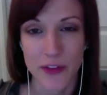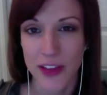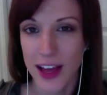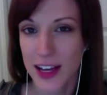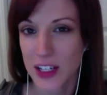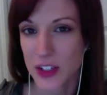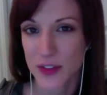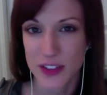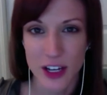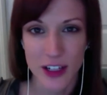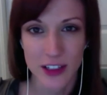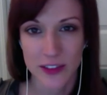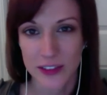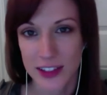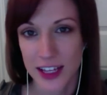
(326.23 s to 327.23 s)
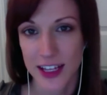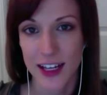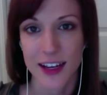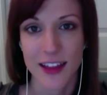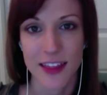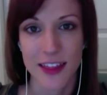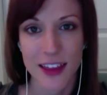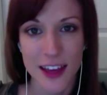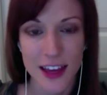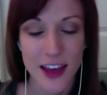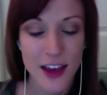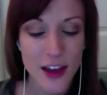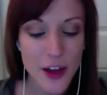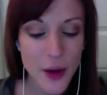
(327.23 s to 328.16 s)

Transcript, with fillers: flash, photography, that kind of thing.